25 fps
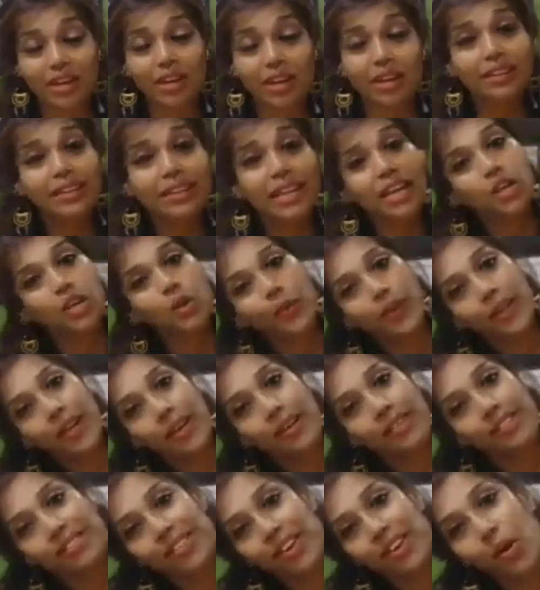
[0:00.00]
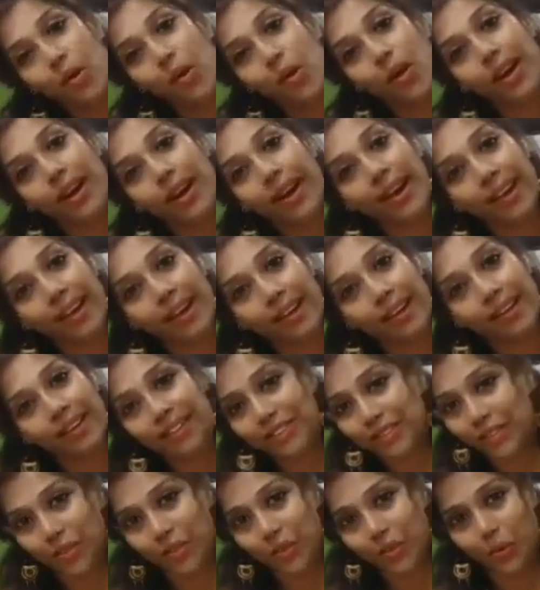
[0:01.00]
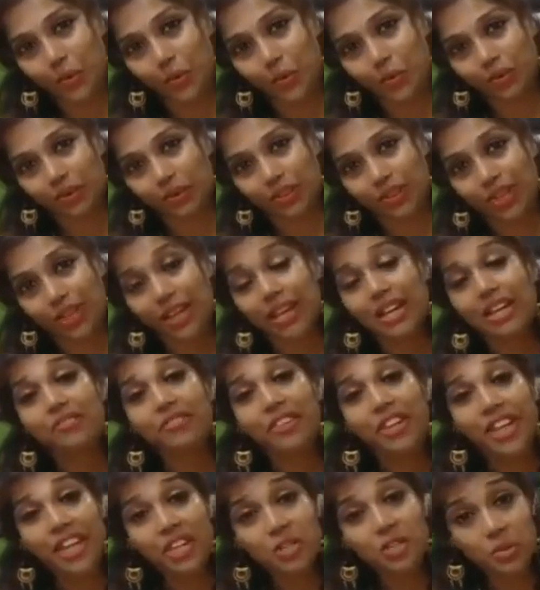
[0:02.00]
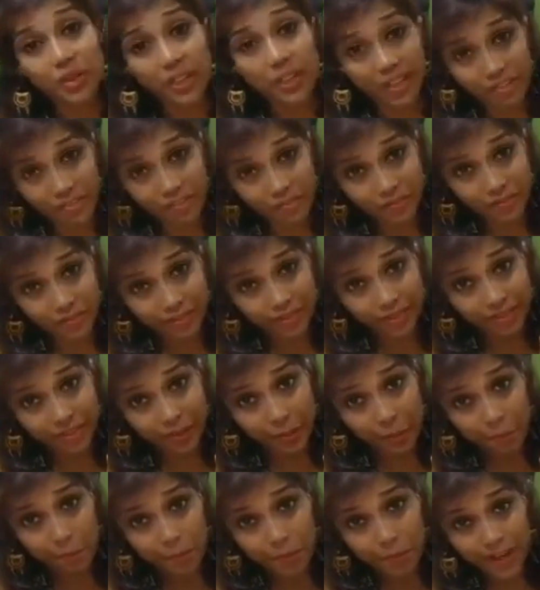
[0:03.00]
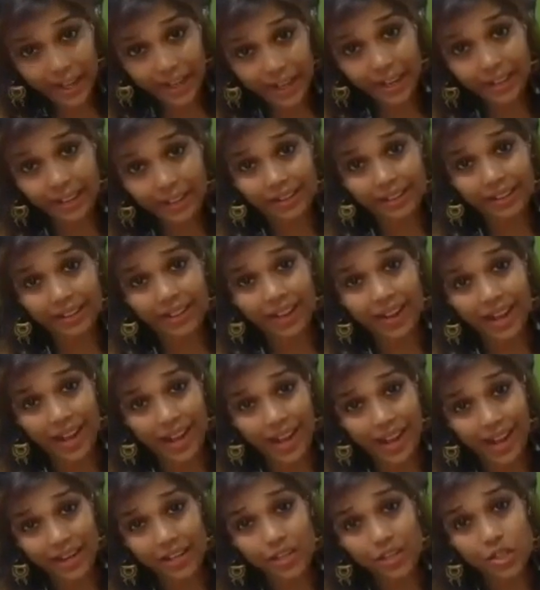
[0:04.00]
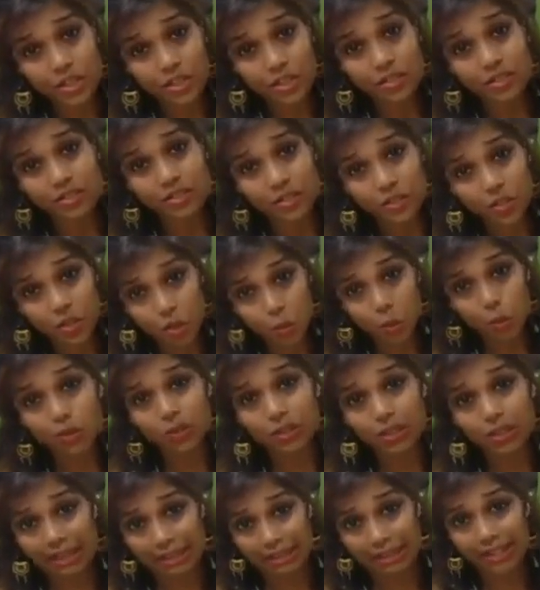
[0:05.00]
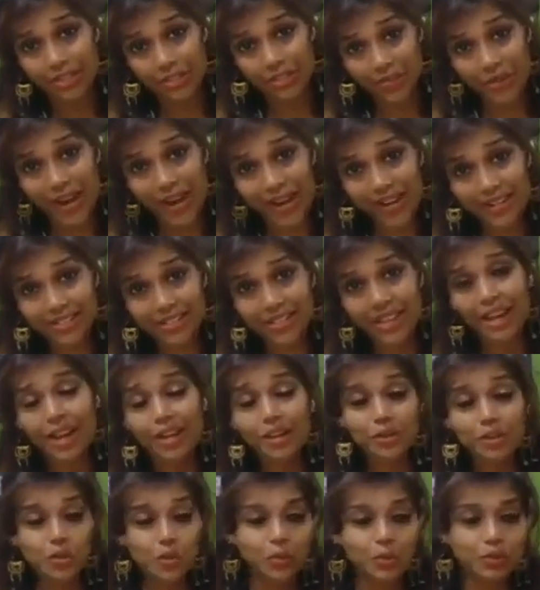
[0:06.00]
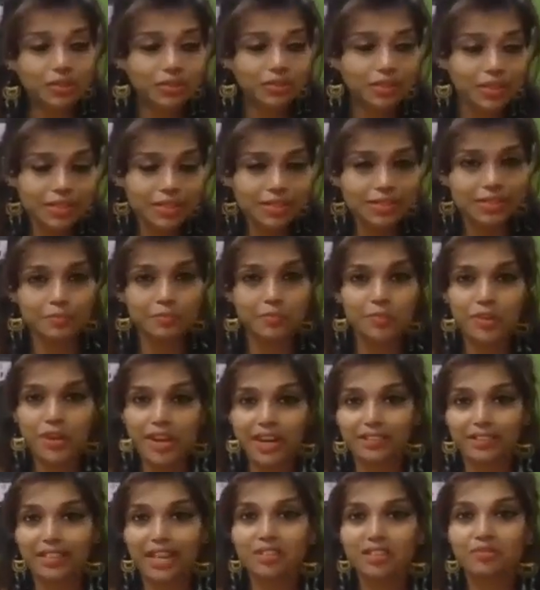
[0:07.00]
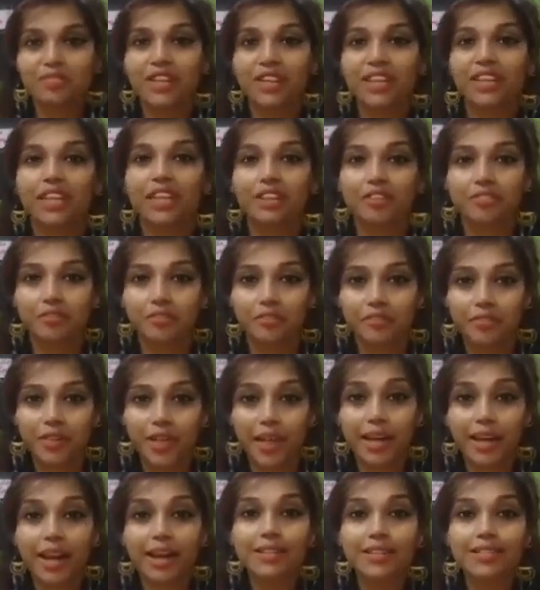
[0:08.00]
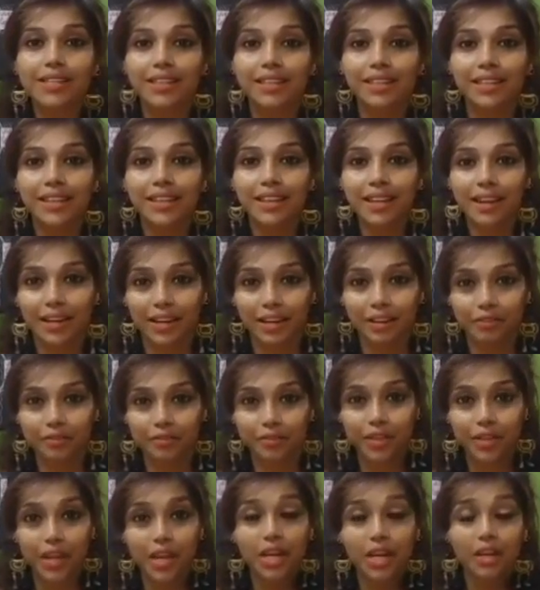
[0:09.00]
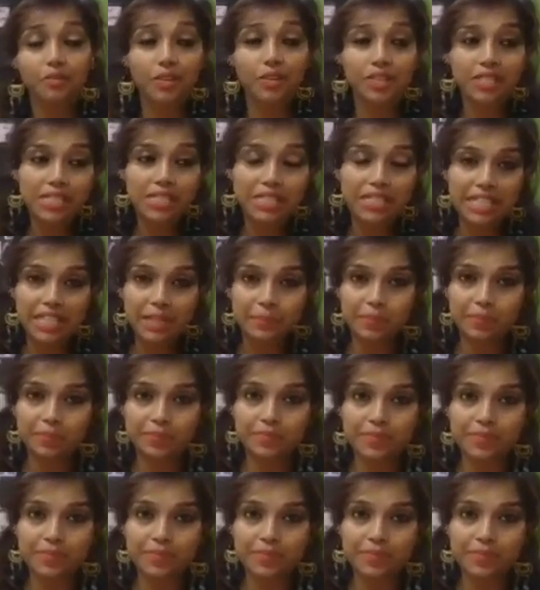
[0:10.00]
Can you eat the whole day? No. We need to give break and do things, right? So this break that we give in our daily life, we sleep,